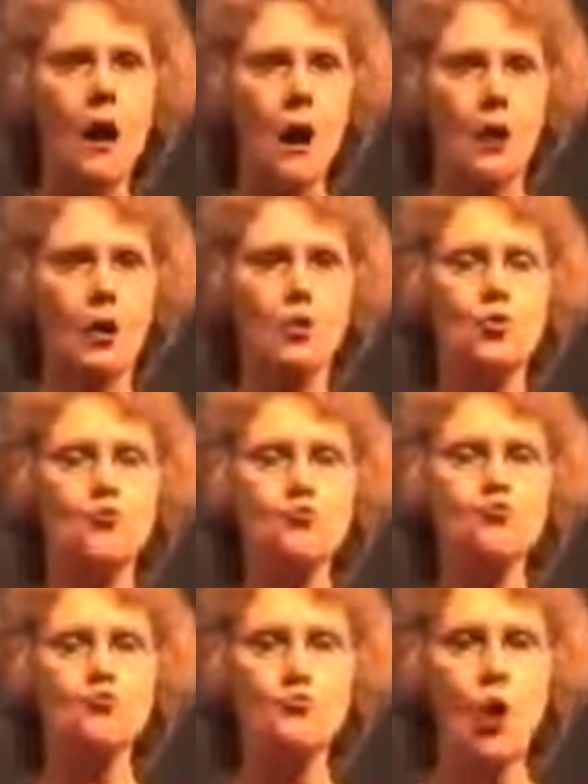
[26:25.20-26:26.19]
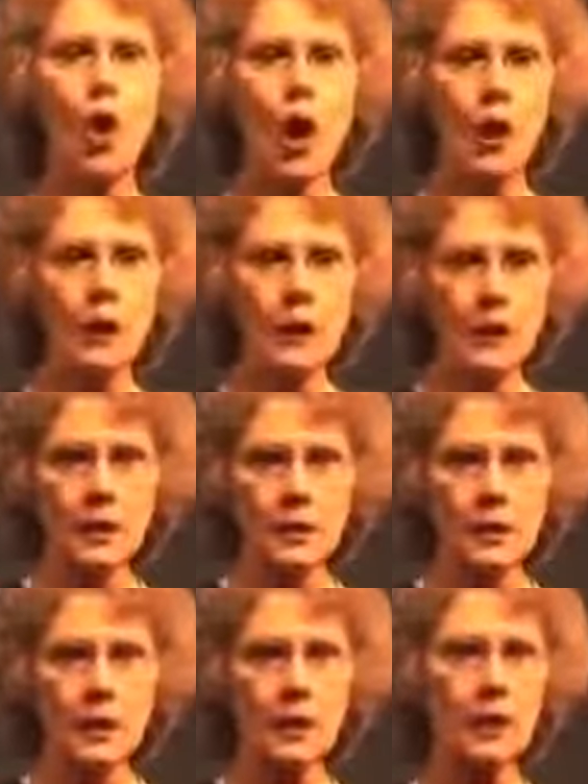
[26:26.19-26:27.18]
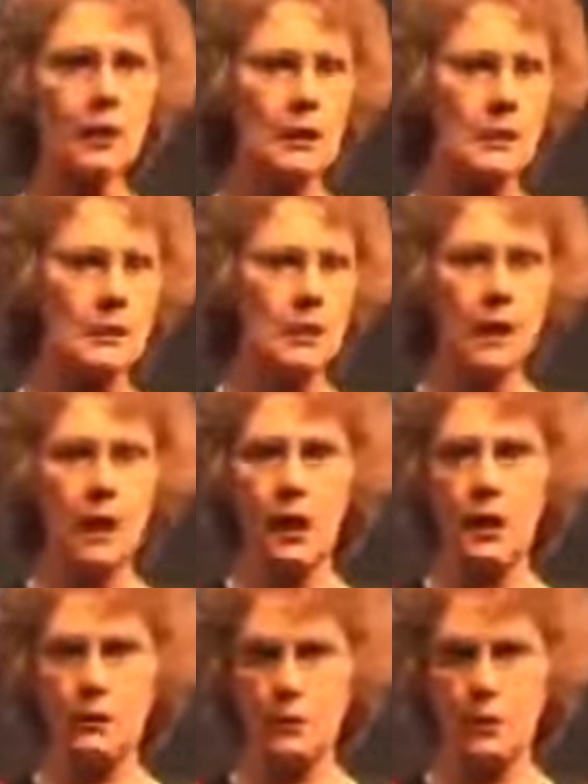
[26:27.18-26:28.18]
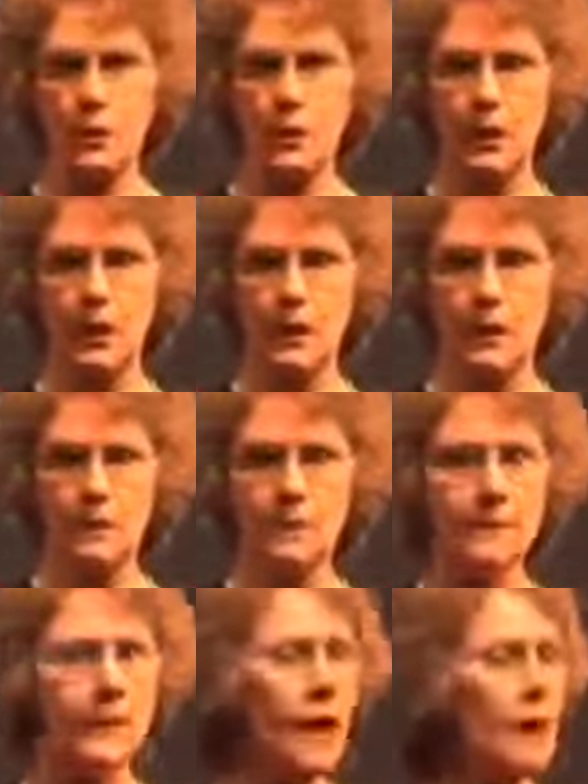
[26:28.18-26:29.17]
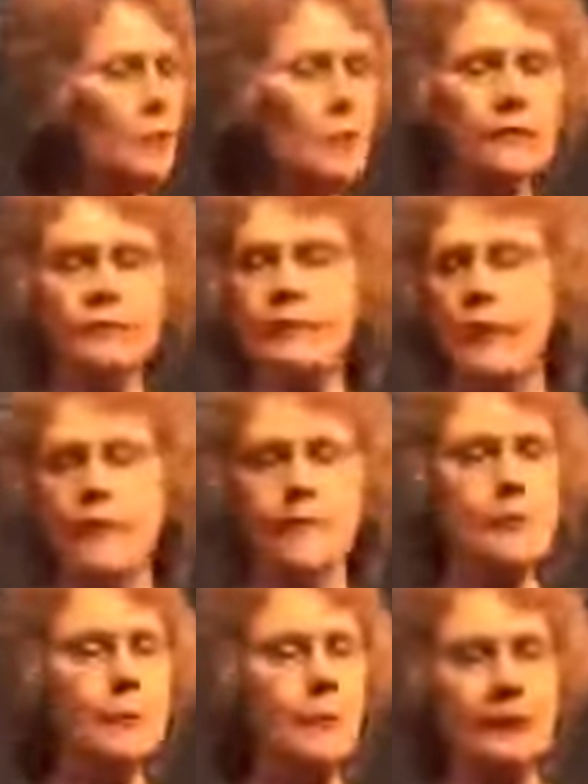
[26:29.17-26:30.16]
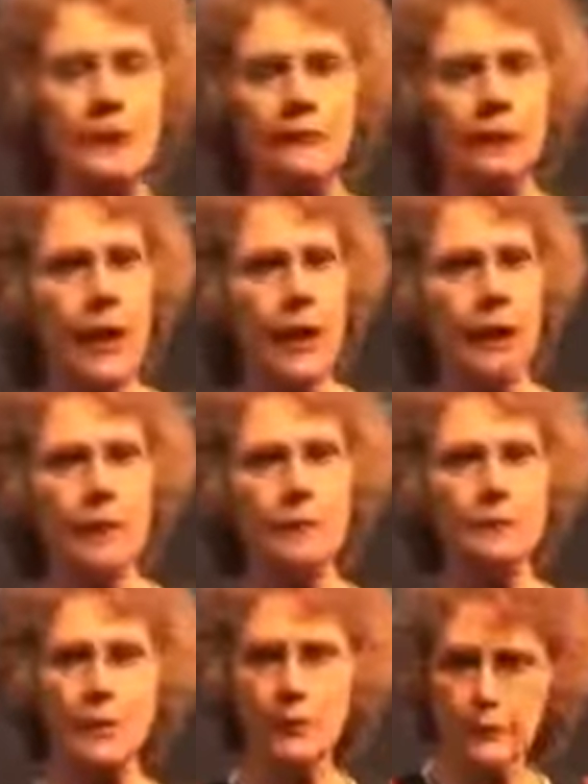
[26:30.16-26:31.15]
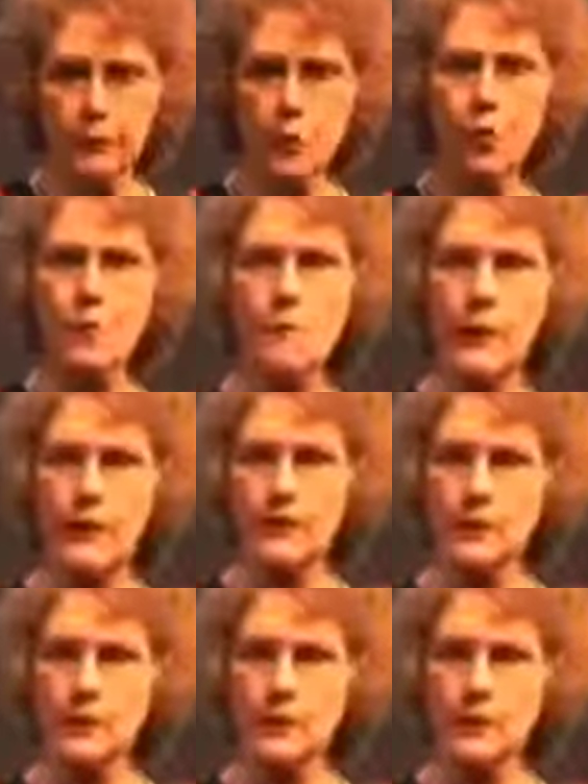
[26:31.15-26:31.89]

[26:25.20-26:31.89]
are chronically dehydrated. I would have never believed that before my